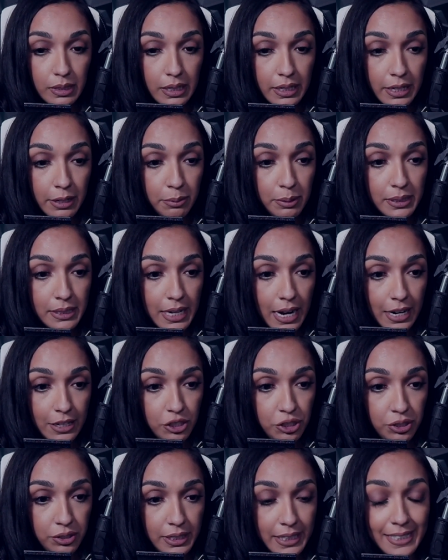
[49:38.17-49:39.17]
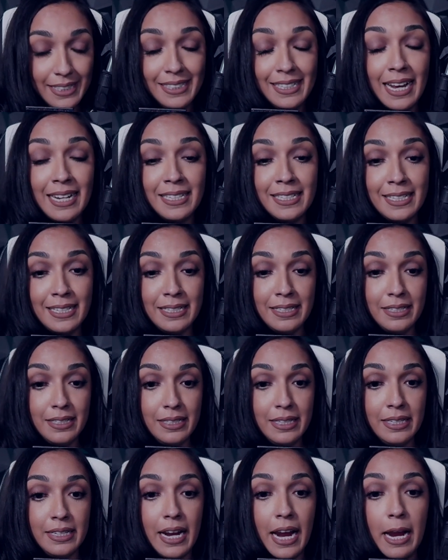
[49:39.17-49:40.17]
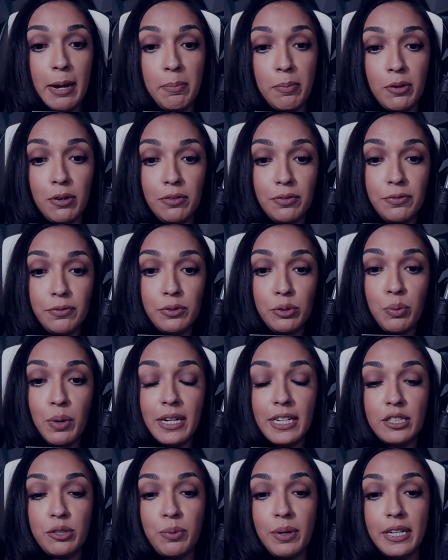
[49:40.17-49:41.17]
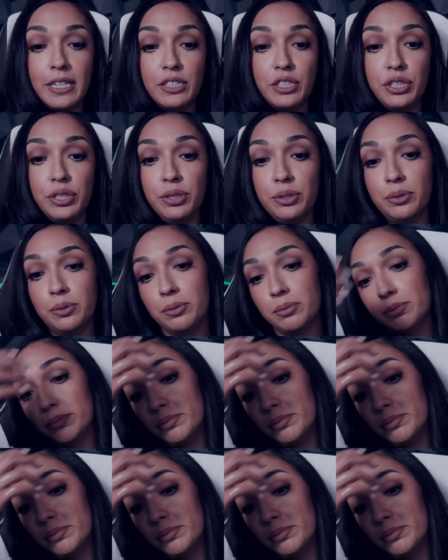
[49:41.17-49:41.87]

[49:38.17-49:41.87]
he was actually sentenced in April of 2022,